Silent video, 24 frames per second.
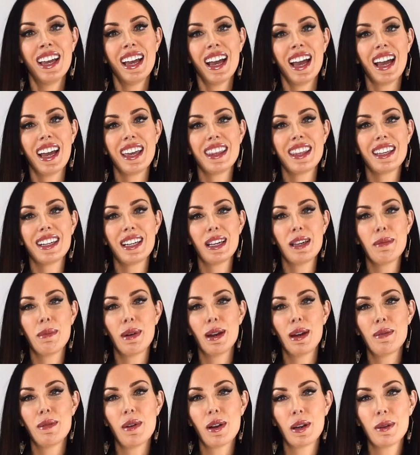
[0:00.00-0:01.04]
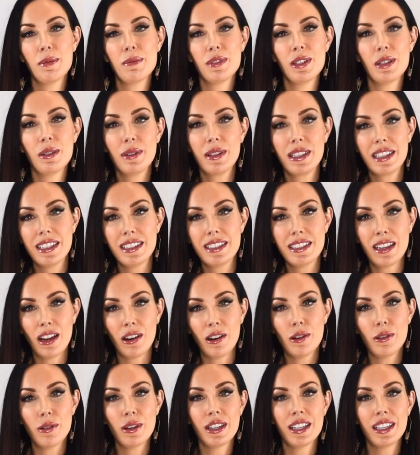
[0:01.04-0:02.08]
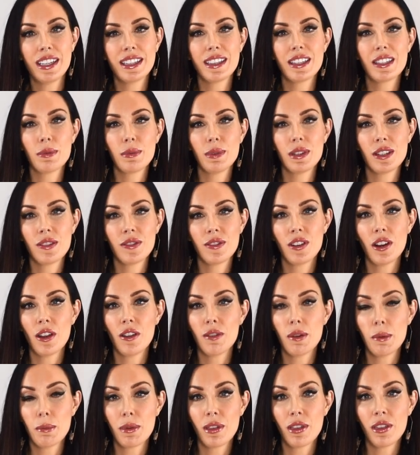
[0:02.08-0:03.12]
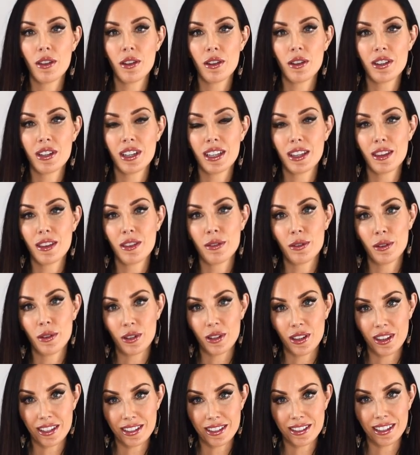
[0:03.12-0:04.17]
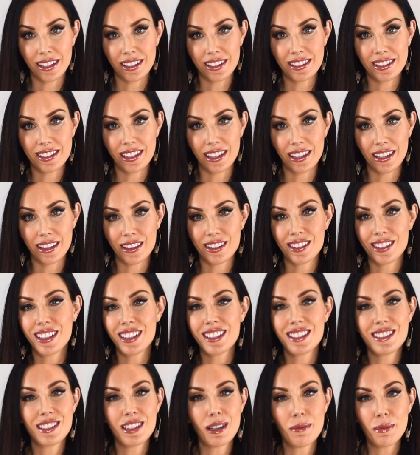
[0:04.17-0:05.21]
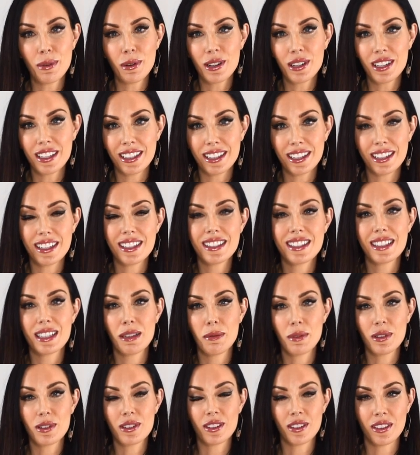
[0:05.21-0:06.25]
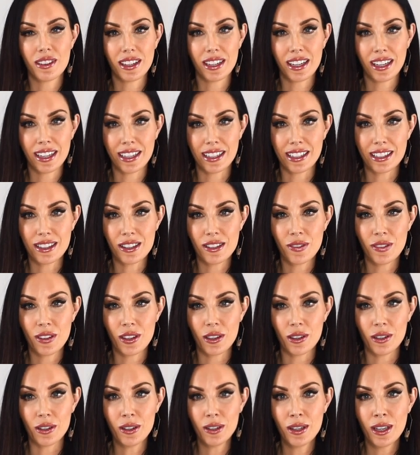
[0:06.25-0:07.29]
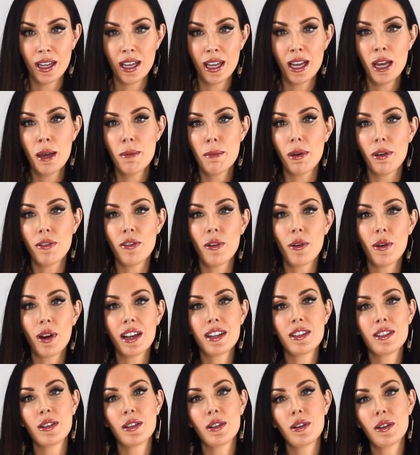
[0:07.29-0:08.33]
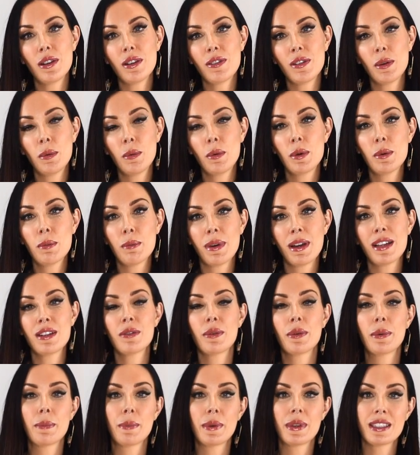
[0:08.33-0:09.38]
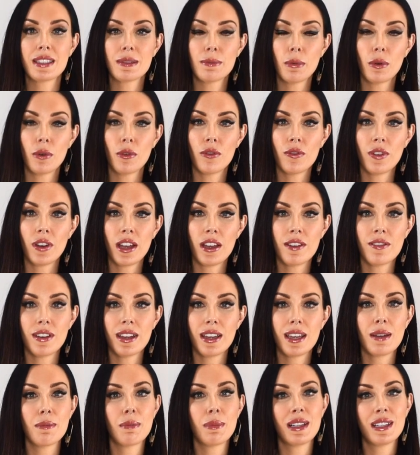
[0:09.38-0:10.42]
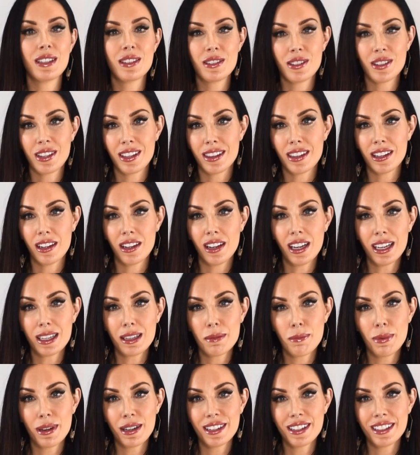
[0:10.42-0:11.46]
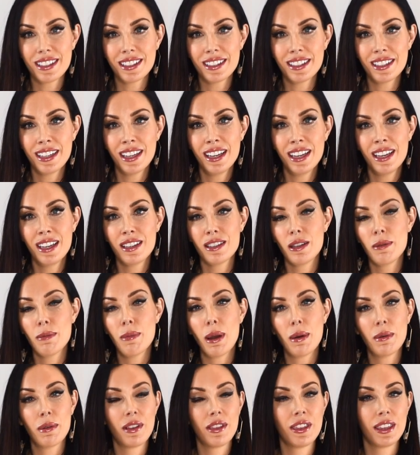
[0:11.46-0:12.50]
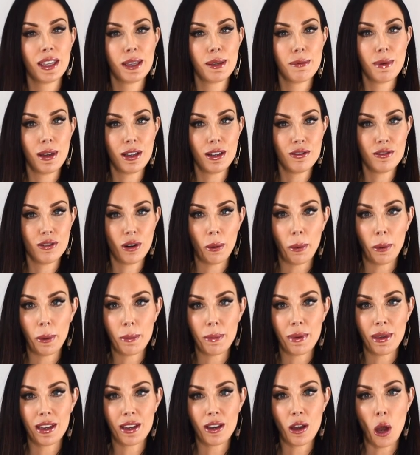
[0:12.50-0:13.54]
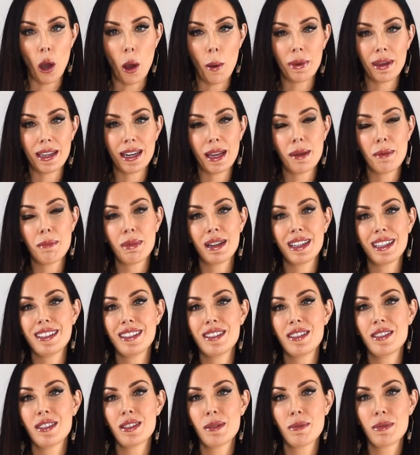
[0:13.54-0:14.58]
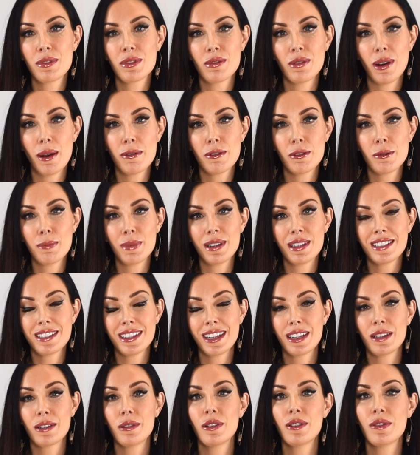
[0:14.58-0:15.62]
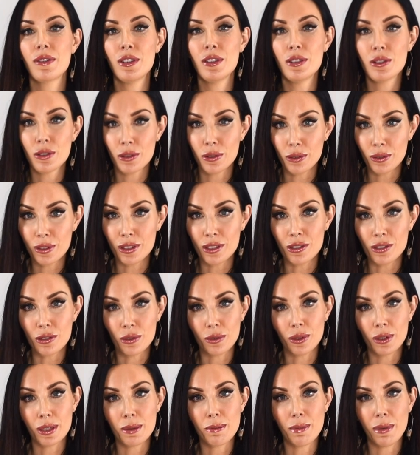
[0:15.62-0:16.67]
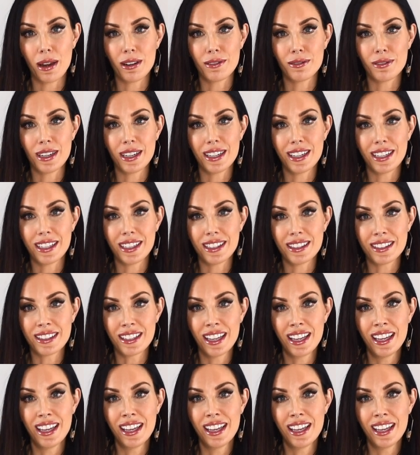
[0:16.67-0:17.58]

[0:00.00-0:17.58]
Hey there Libra, welcome to your weekly tarot reading. This one is for November 13th through to the 16th. So let's jump on in and see what's on the cards for you. Before I do, if you wouldn't mind doing me a small favor and please do hit the like button. You might want to think about dropping me a comment and please do subscribe to my channel if you do enjoy my readings.